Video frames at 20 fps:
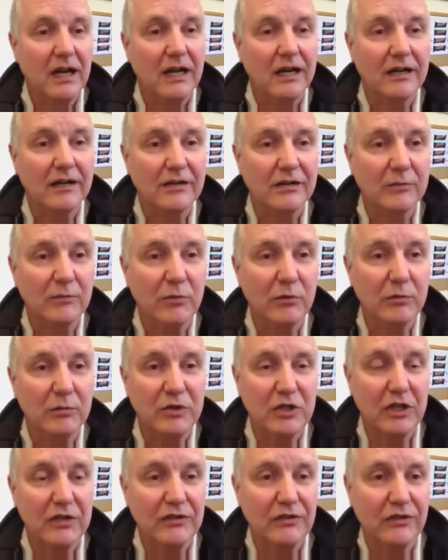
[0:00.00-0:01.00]

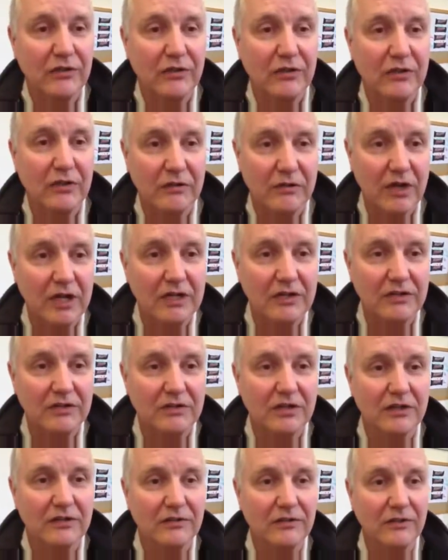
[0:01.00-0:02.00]
the greater the
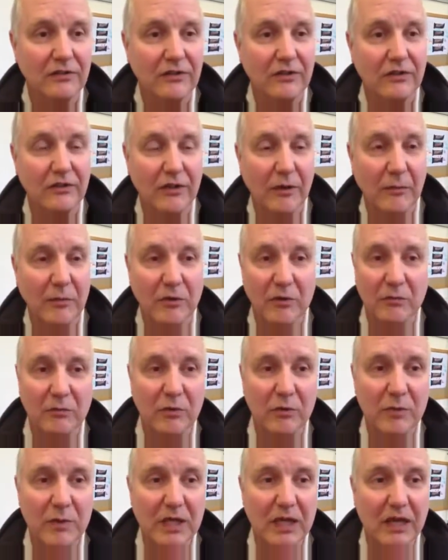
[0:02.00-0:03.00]
chances that some of them
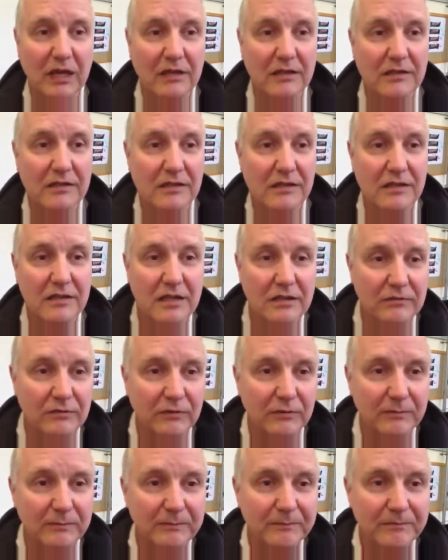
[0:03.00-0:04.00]
will be highly
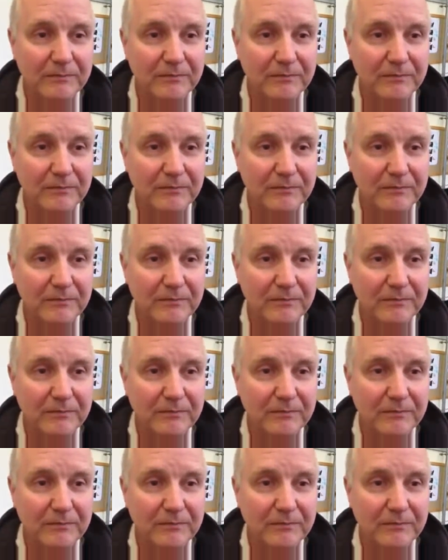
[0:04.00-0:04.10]
successful.